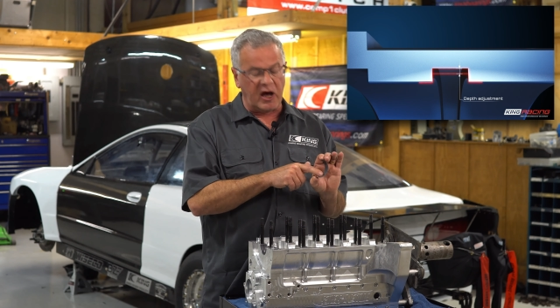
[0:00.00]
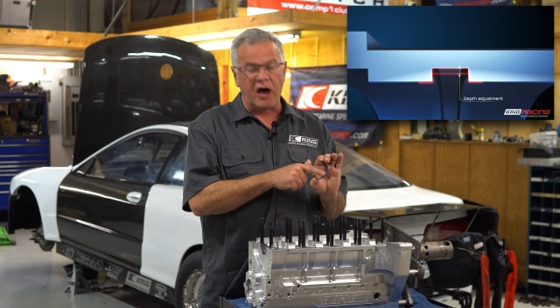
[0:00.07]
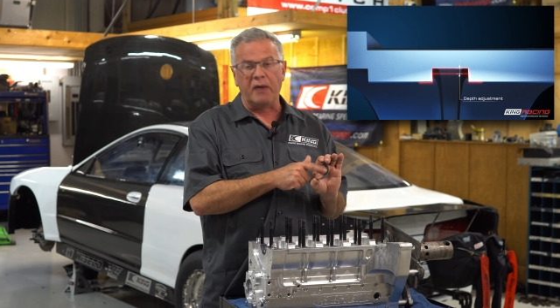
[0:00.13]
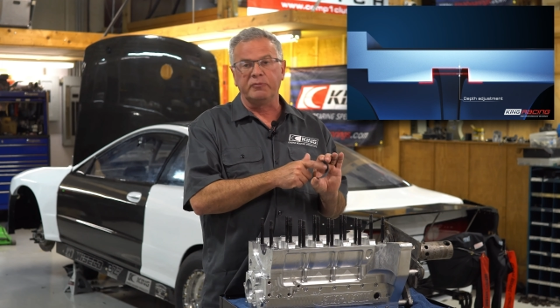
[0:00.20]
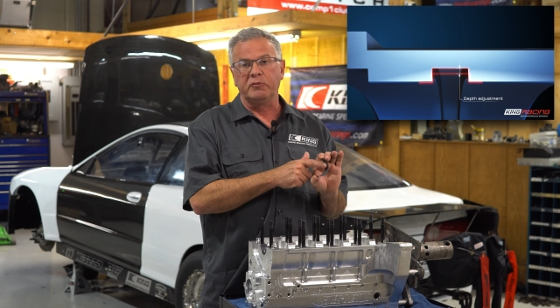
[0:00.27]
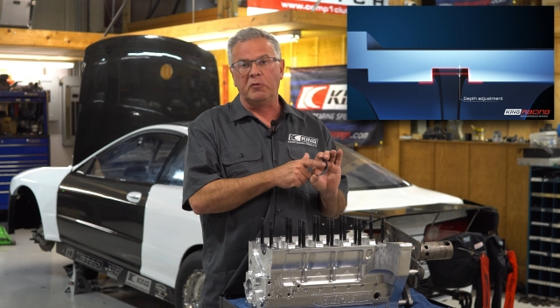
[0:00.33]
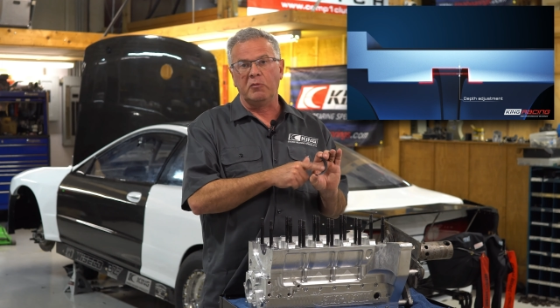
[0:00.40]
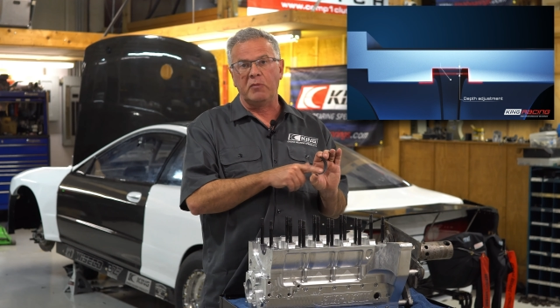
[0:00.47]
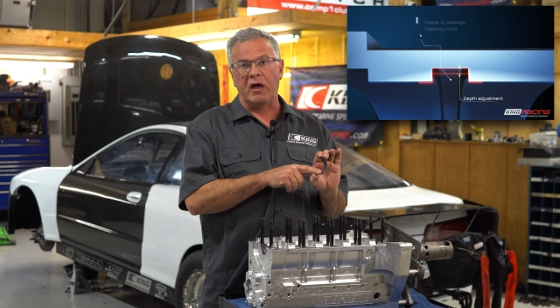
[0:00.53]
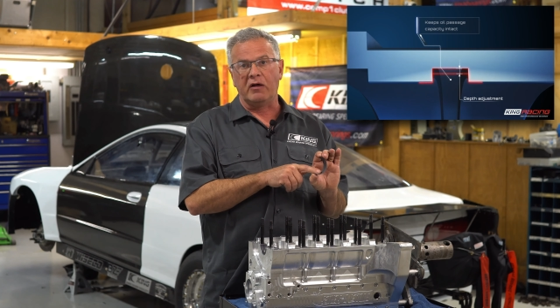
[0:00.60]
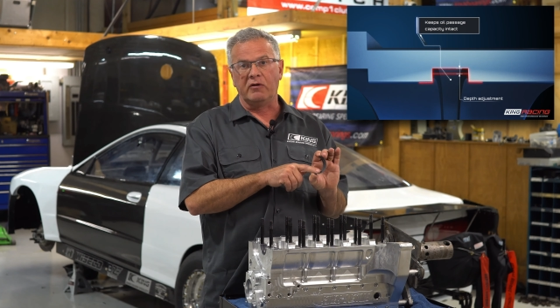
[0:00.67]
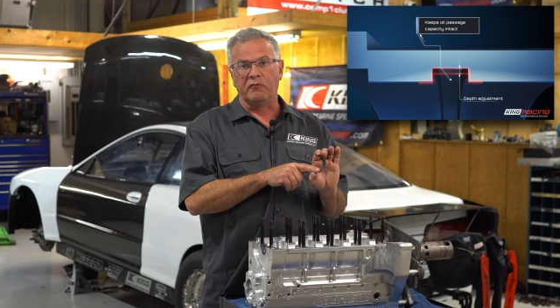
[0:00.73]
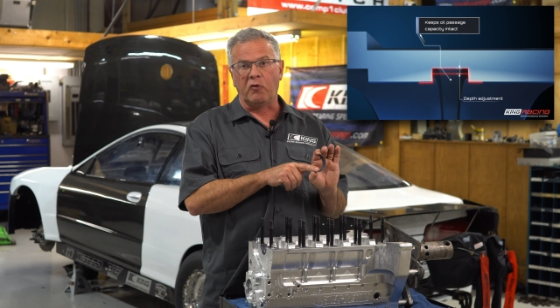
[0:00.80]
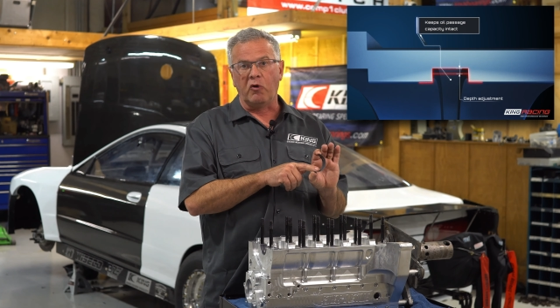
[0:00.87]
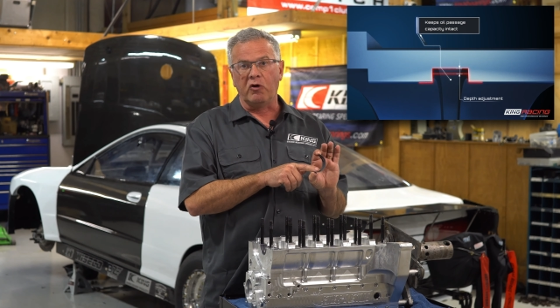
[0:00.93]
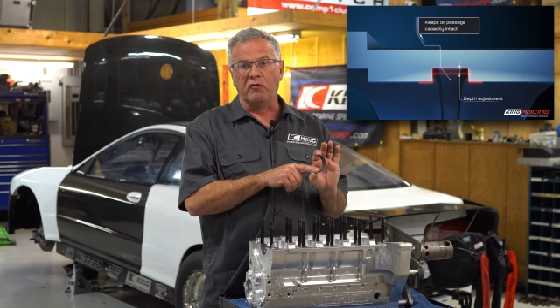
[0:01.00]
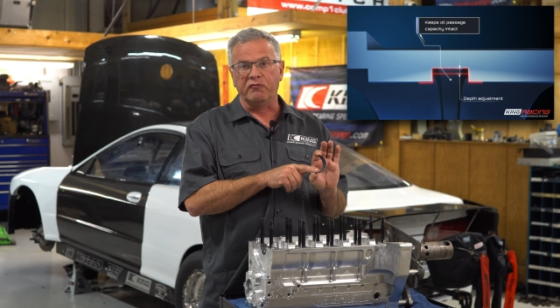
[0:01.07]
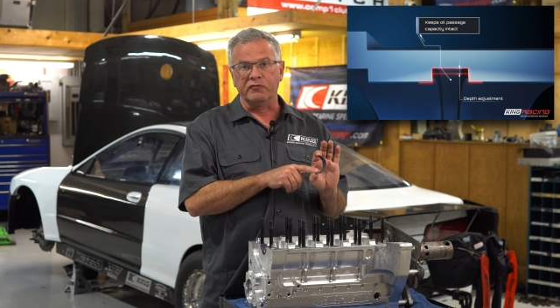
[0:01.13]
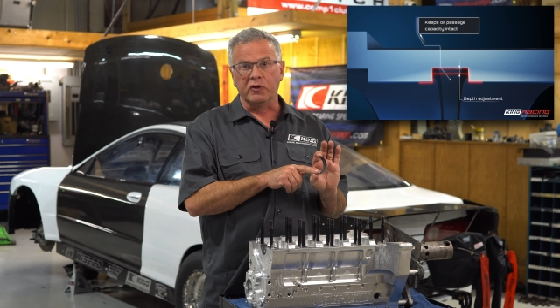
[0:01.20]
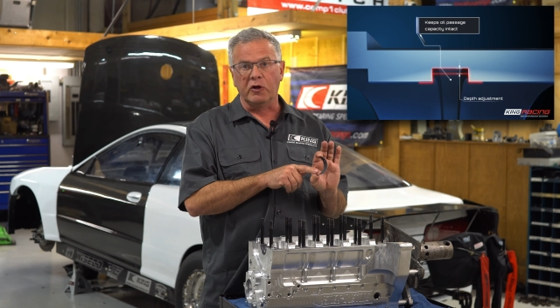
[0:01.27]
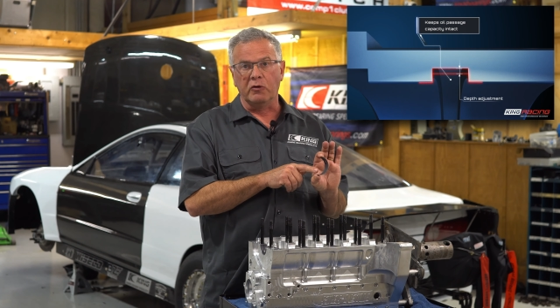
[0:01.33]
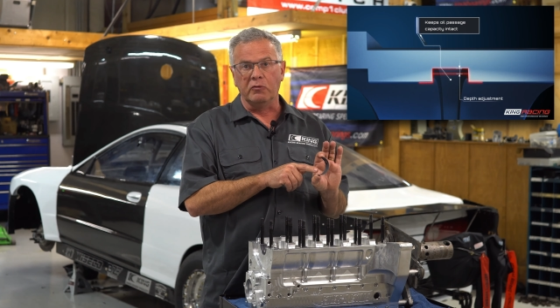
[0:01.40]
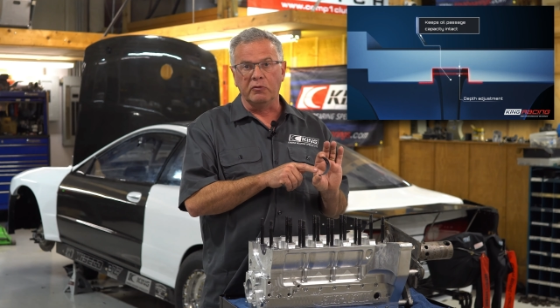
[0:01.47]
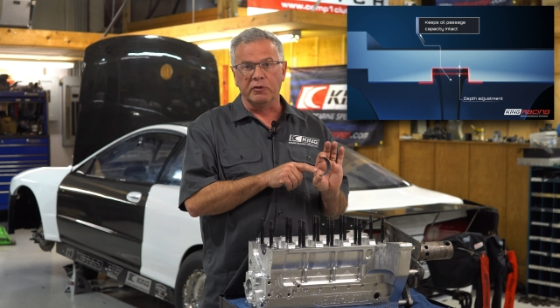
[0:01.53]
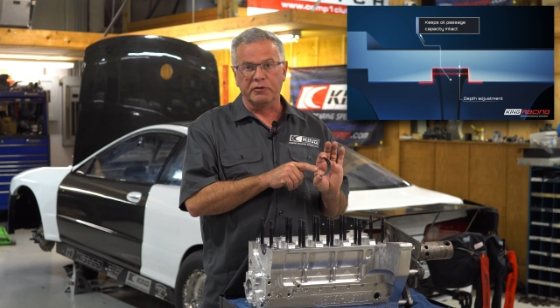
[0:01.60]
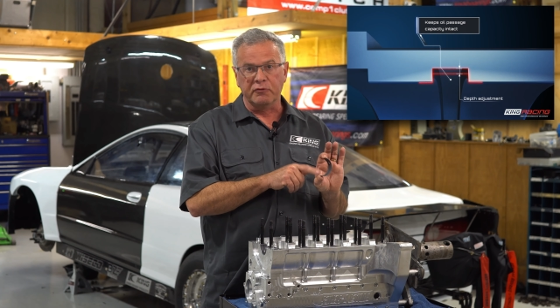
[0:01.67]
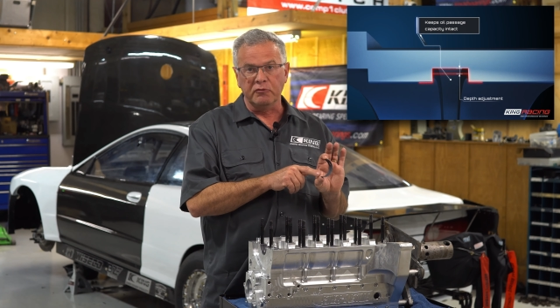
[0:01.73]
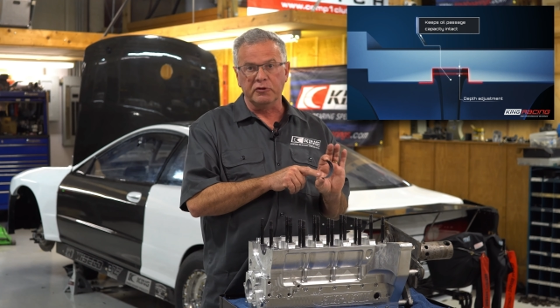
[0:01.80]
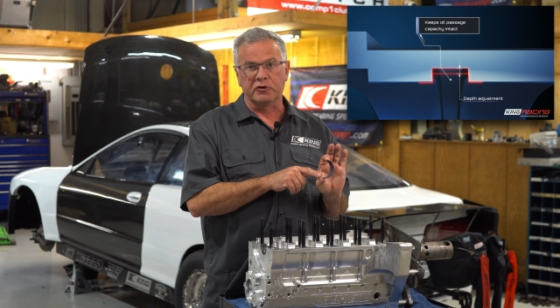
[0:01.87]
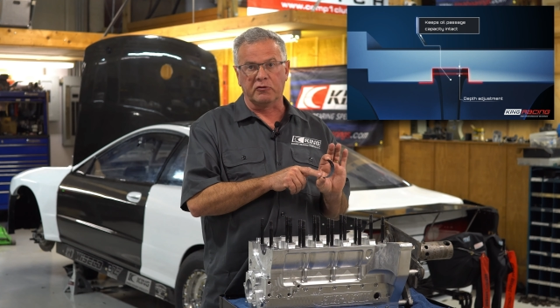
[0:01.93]
optimum amount of oil flow
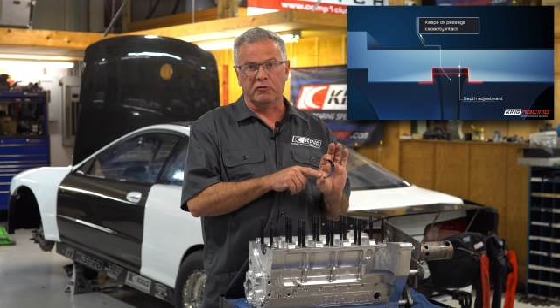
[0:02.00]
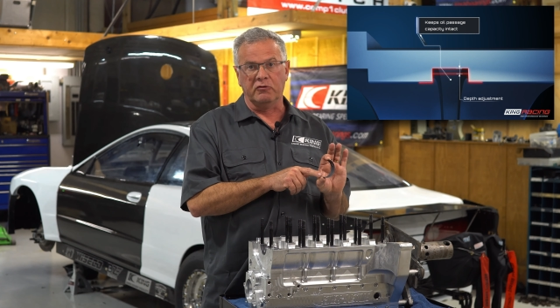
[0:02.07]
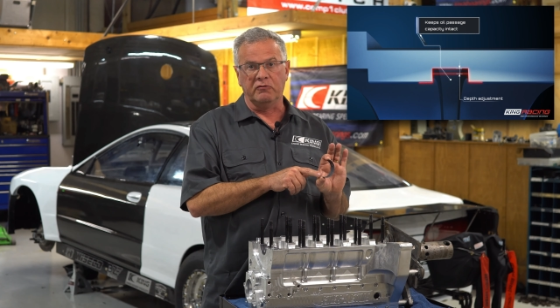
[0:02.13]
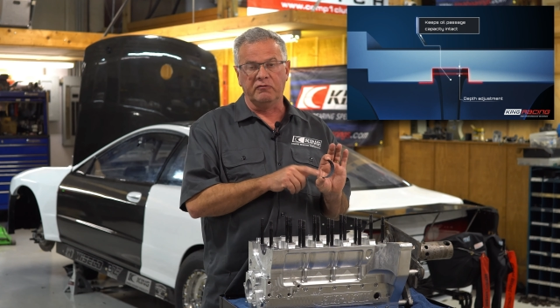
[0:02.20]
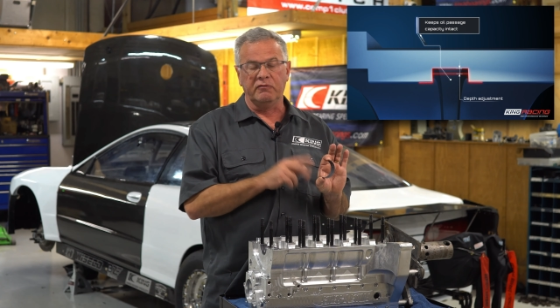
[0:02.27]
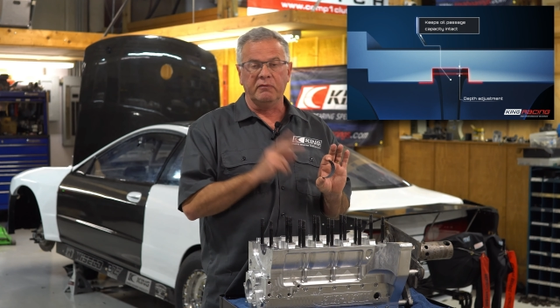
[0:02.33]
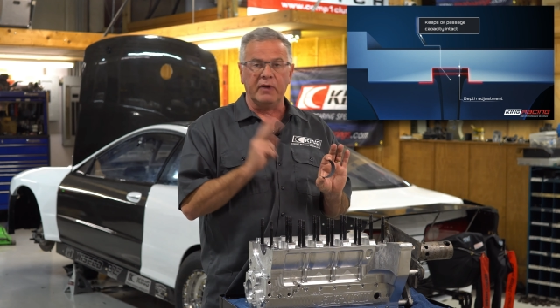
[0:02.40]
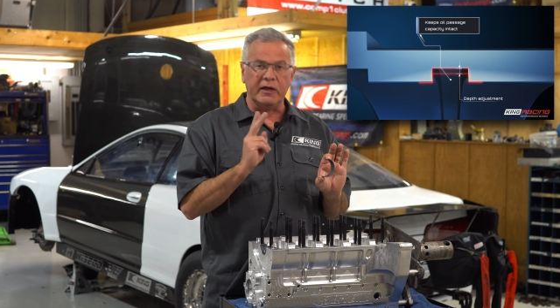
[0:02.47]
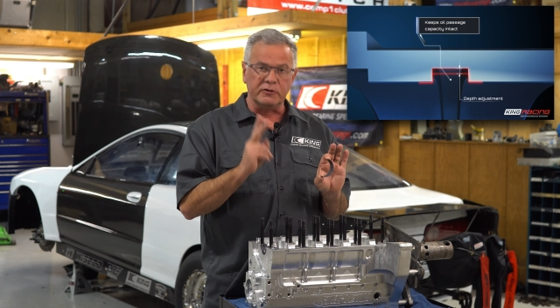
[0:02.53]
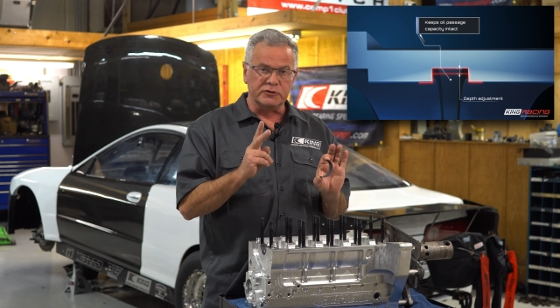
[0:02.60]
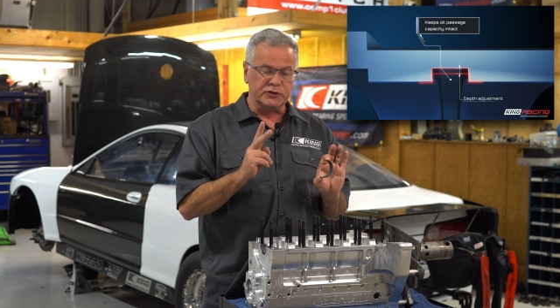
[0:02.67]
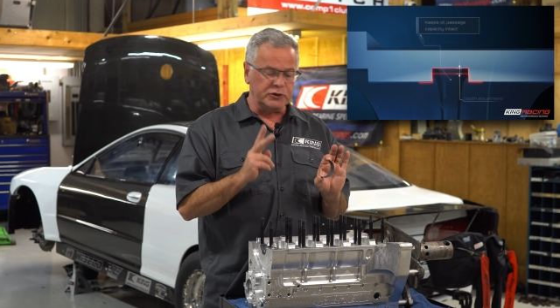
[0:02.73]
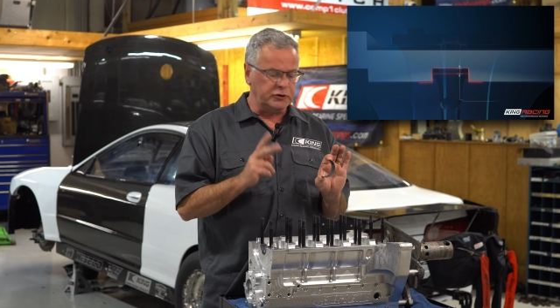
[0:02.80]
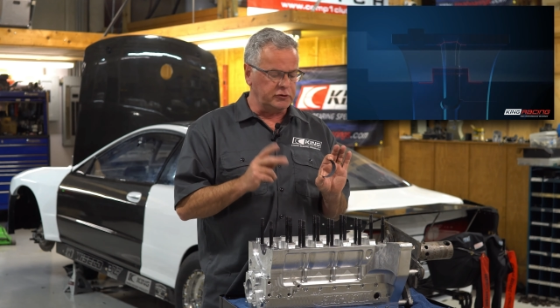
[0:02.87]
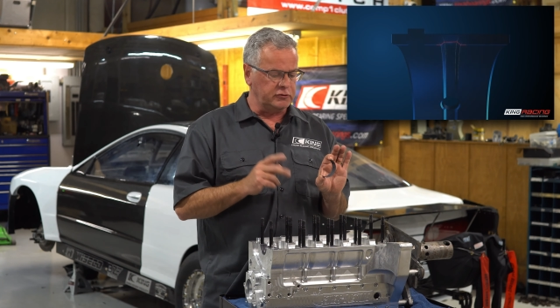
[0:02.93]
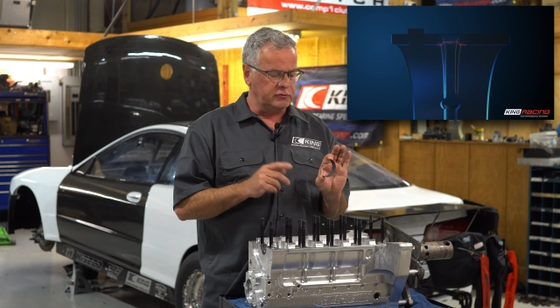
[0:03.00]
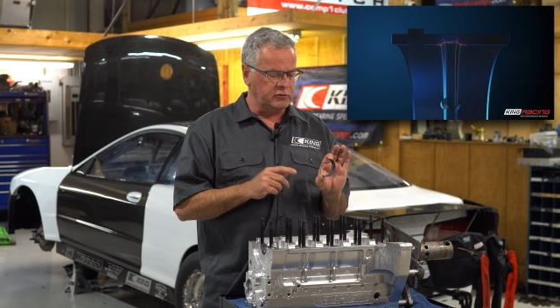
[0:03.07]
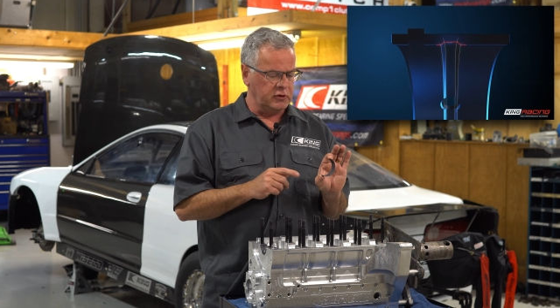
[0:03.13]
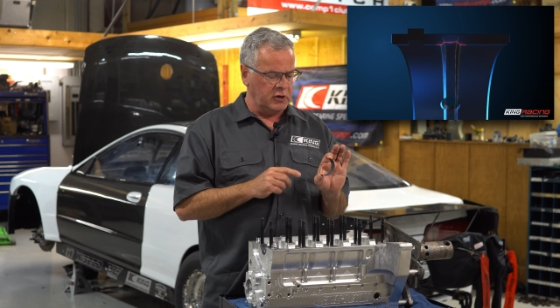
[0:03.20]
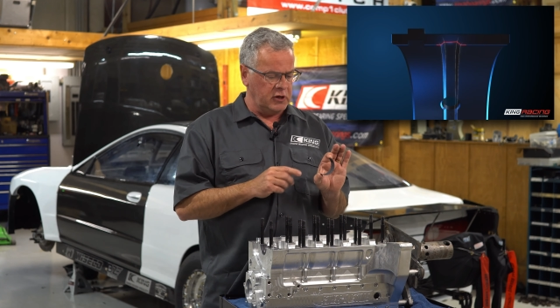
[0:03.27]
through the groove, and two,